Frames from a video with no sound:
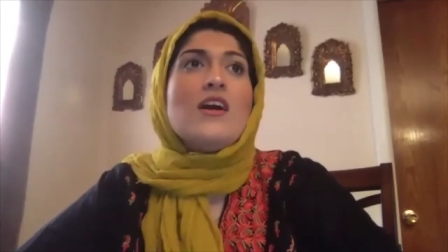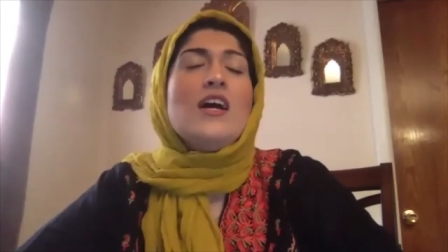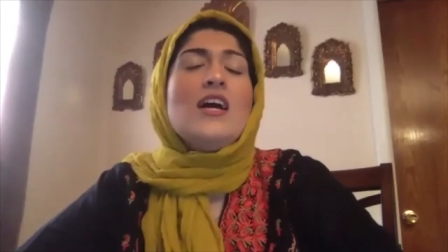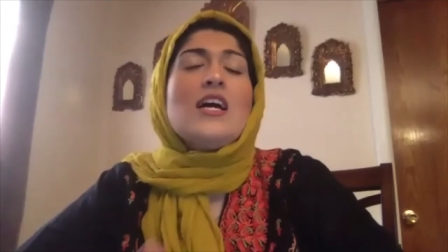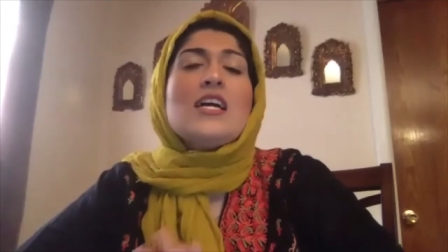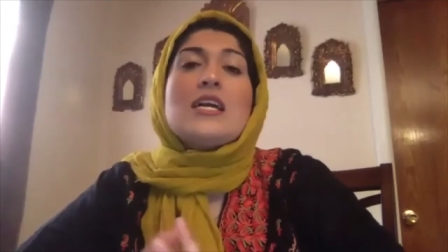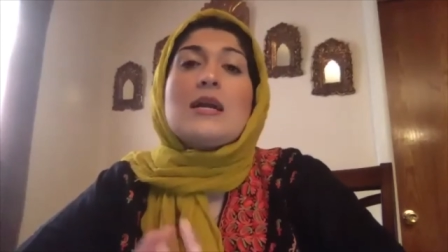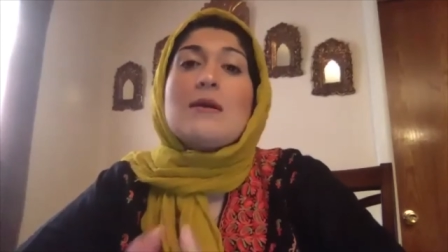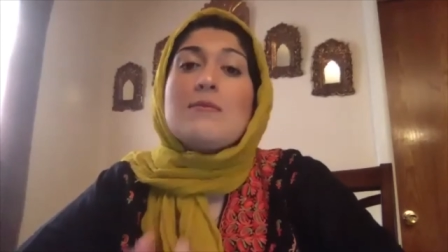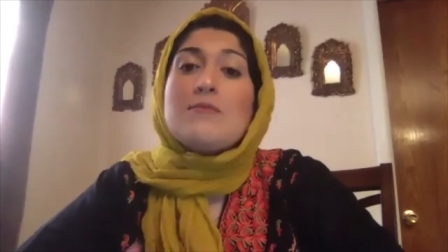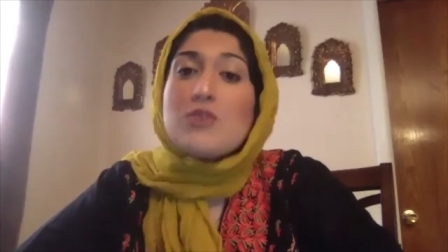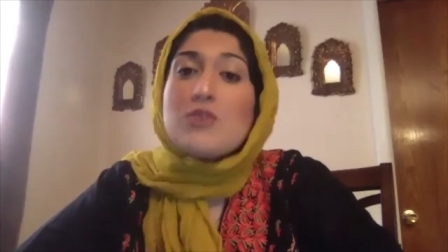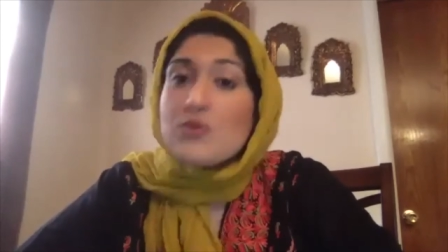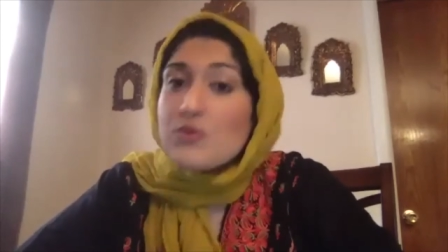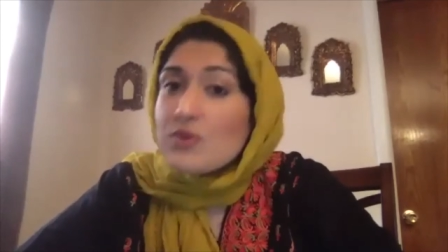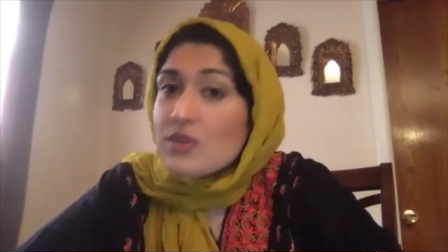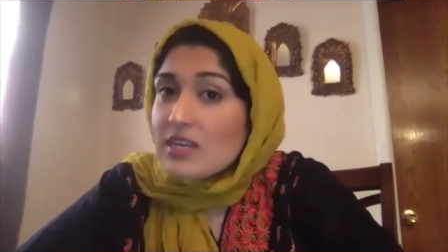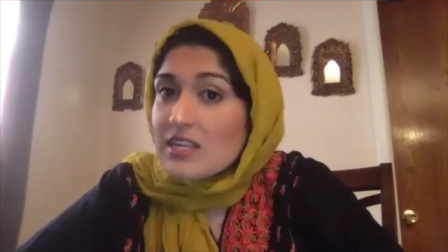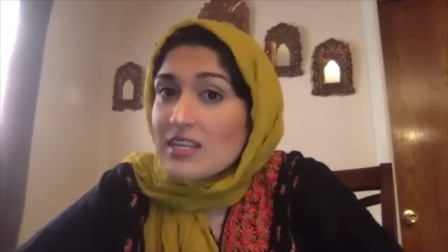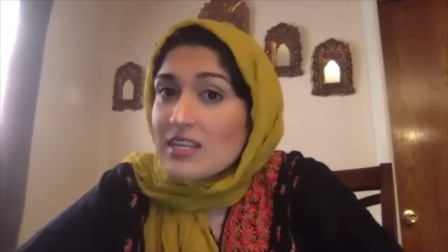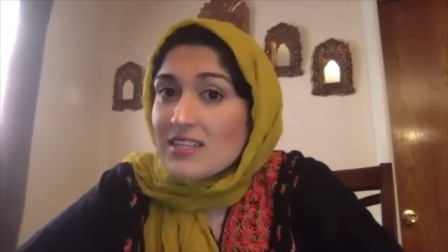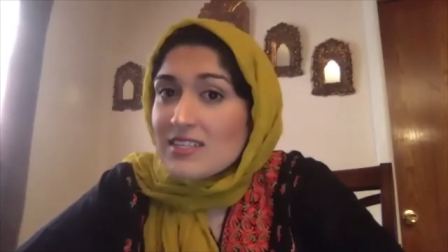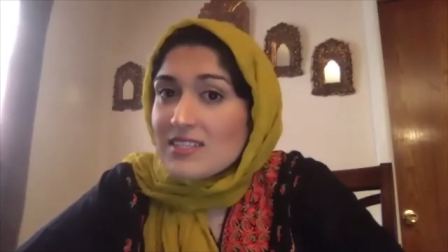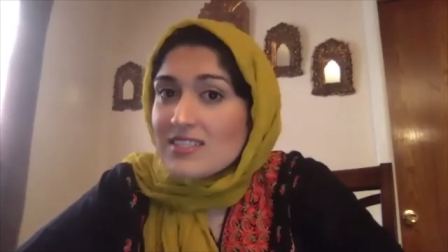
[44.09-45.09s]

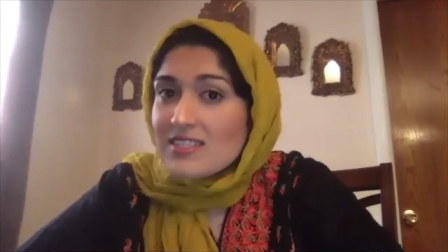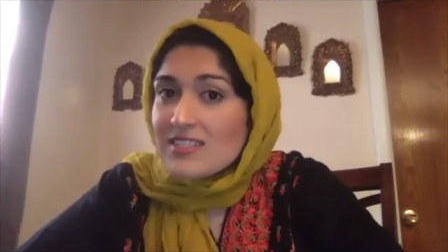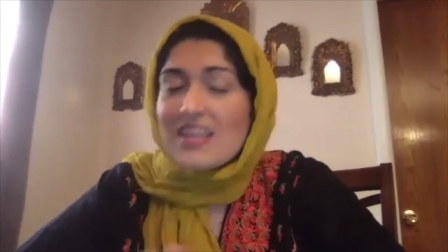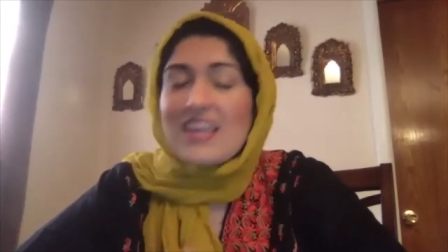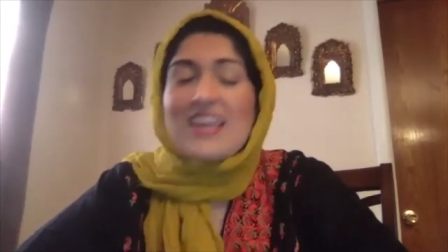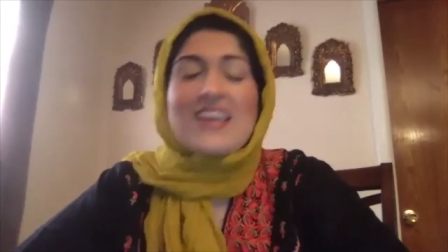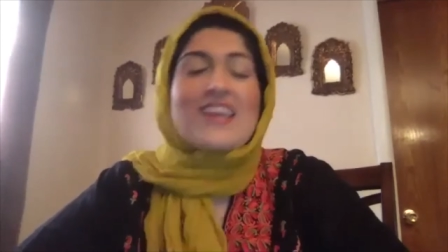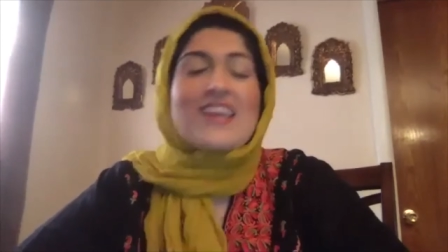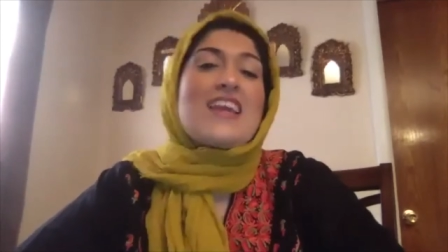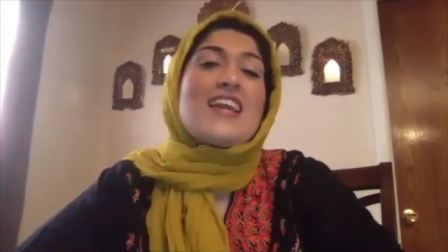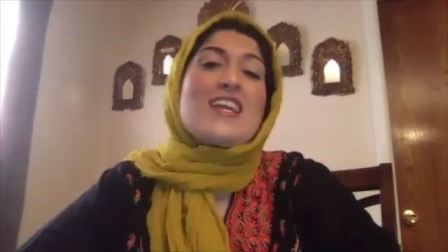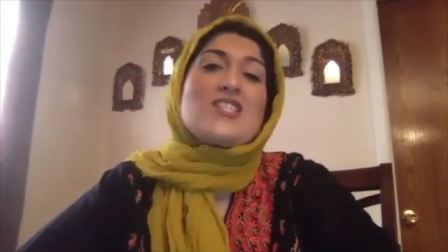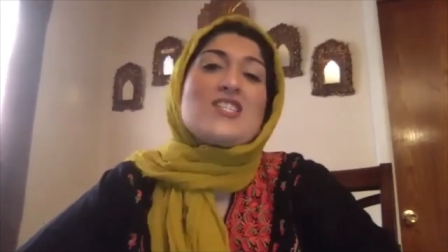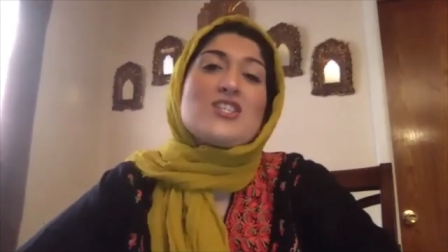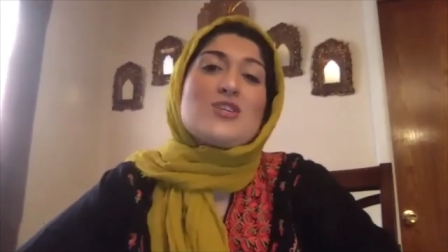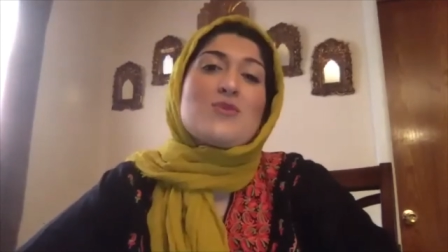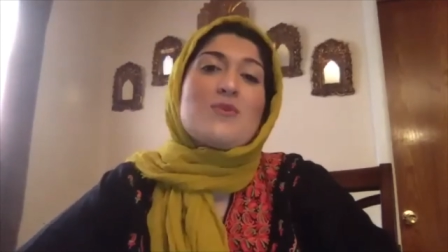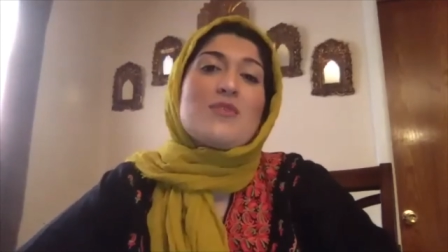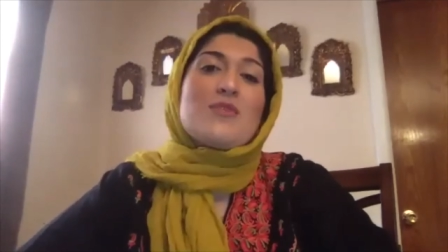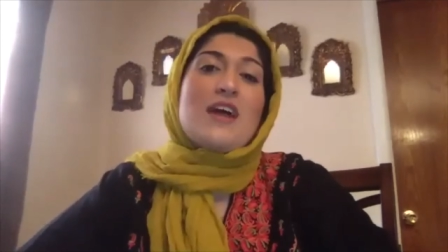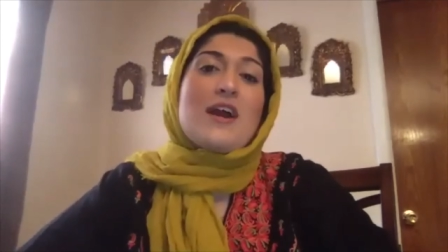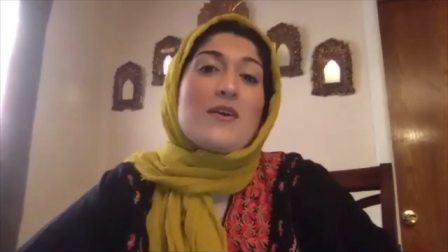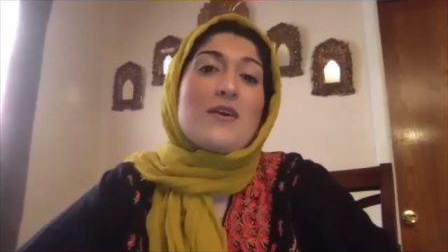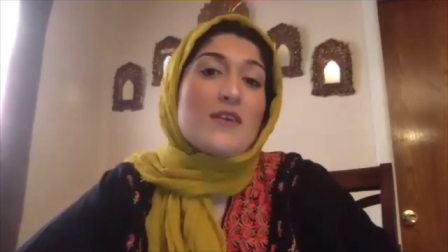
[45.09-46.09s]
communities, engaging
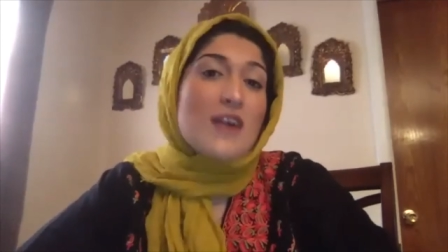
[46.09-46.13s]
with our